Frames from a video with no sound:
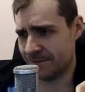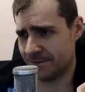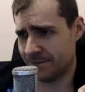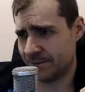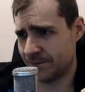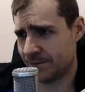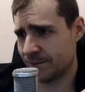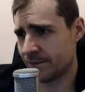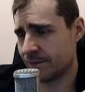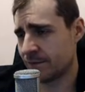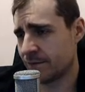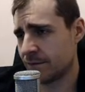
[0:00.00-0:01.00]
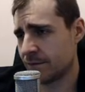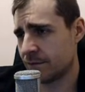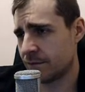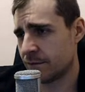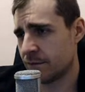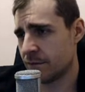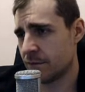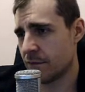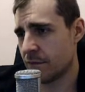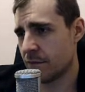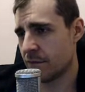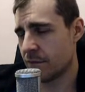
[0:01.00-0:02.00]

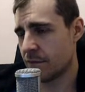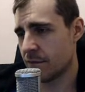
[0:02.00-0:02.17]
[no speech]